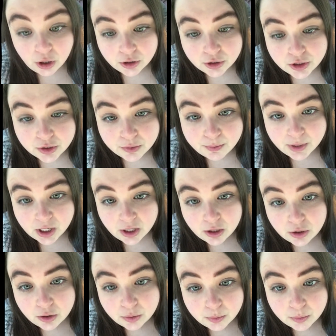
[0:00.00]

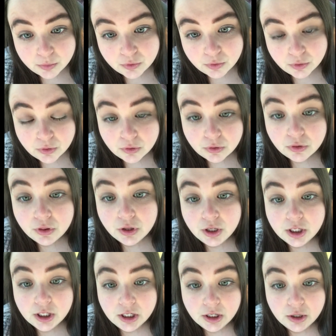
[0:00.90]
Ultimatum
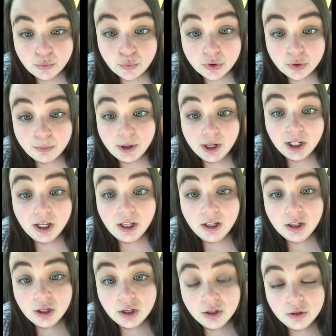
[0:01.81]
thinking with
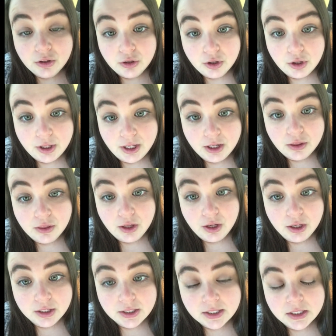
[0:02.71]
money can look like
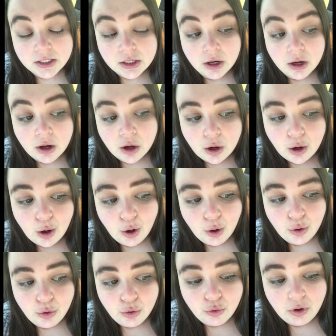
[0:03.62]
this.
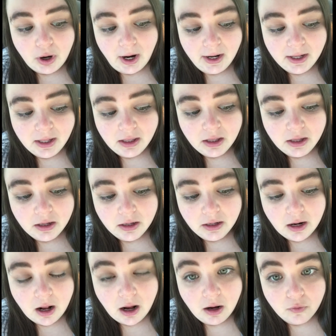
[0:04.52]
Oh, I
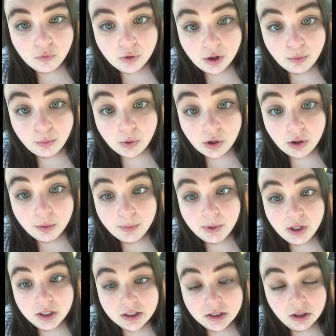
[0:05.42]
can't have what I want
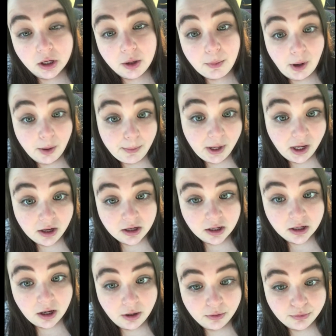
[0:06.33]
because look at my bank
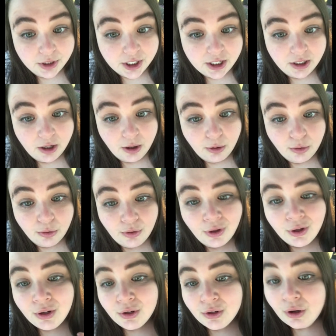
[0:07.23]
account right now.
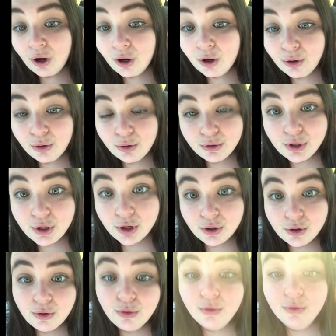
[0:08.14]
Oh,
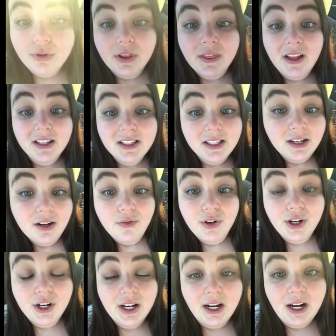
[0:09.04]
no, that's
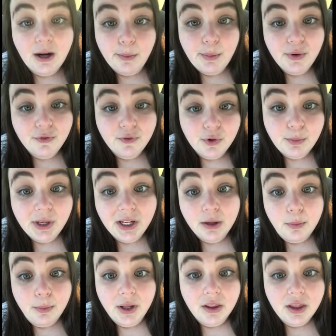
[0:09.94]
never going to happen for me
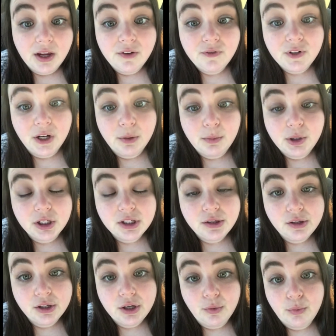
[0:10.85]
in my lifetime because
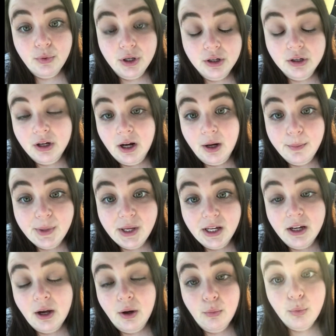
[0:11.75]
look at what I
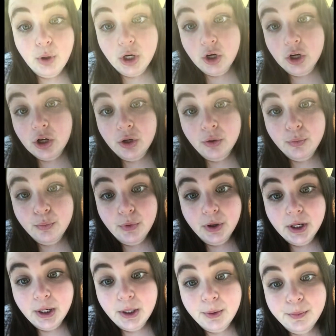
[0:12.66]
make at work,
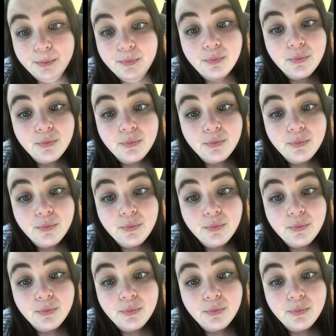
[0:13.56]
right?